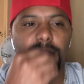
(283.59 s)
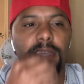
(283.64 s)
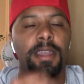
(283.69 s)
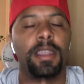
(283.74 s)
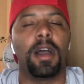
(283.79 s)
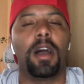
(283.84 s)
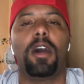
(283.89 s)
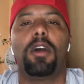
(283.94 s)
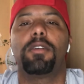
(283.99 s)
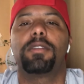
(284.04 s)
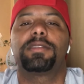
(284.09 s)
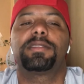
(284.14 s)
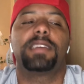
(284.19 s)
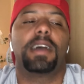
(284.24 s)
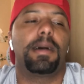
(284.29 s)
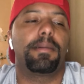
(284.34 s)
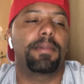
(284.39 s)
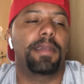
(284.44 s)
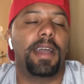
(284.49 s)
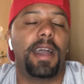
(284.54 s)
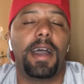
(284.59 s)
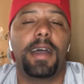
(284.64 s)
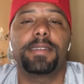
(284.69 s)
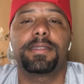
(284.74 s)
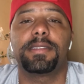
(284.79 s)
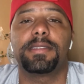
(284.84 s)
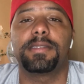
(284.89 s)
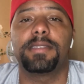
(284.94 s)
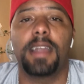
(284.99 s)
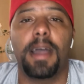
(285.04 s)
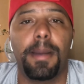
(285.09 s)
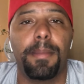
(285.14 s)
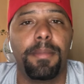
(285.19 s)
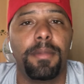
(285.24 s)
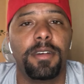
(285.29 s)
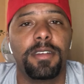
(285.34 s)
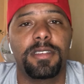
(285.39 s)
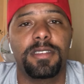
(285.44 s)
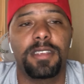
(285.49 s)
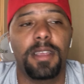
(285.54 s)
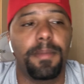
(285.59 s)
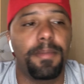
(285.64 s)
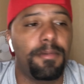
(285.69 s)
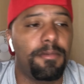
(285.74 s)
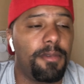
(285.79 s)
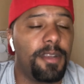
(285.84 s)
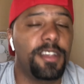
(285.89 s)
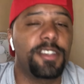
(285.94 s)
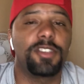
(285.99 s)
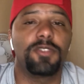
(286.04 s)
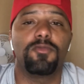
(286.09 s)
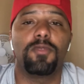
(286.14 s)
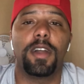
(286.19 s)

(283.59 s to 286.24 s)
and all the top guys, is not much separation.